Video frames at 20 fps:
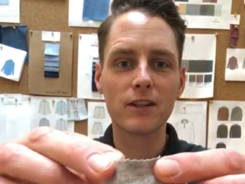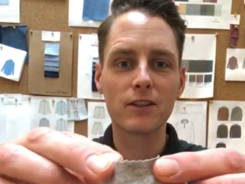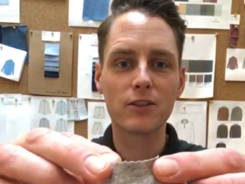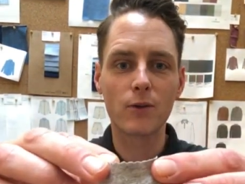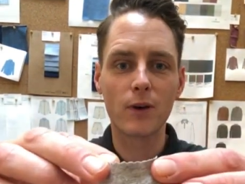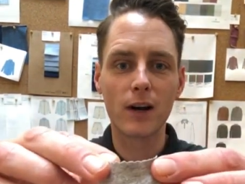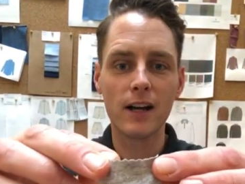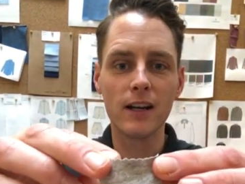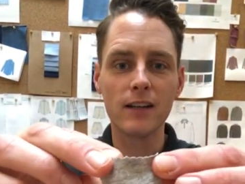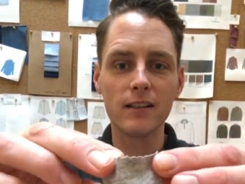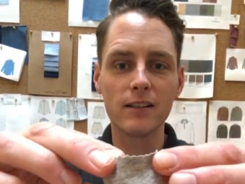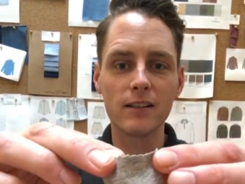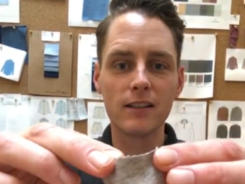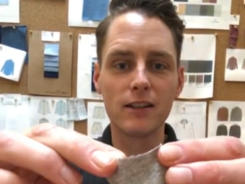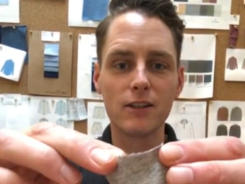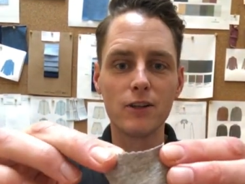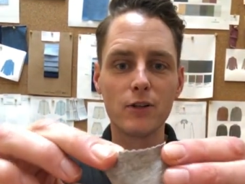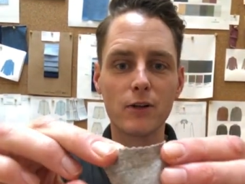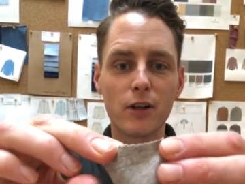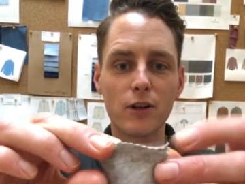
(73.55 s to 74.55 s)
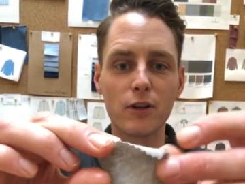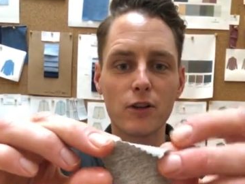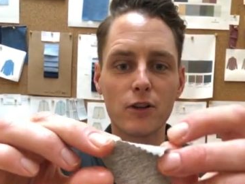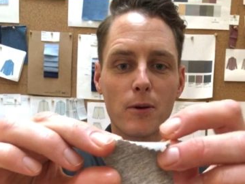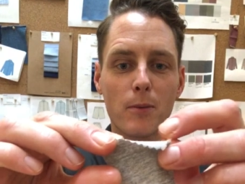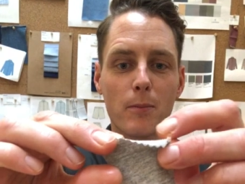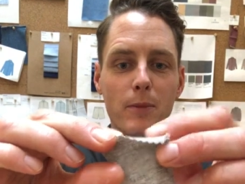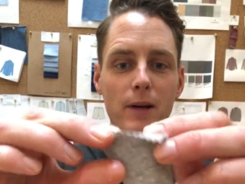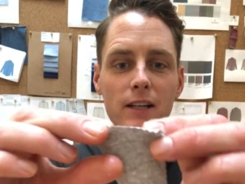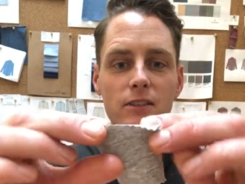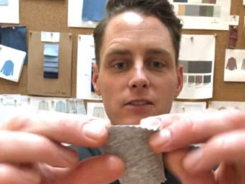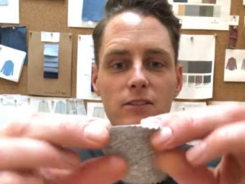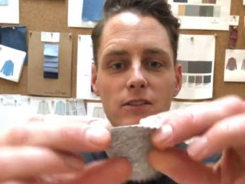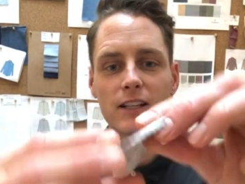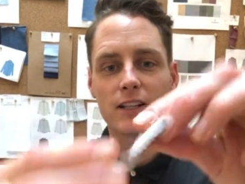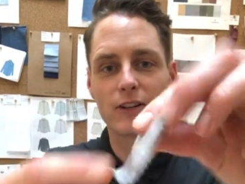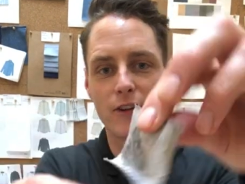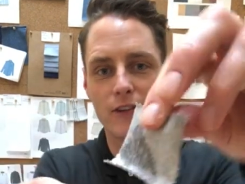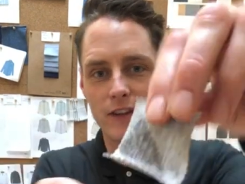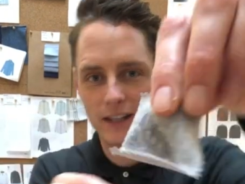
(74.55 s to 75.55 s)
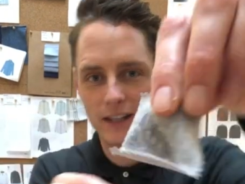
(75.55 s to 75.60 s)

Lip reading: dry and looking your best, and on the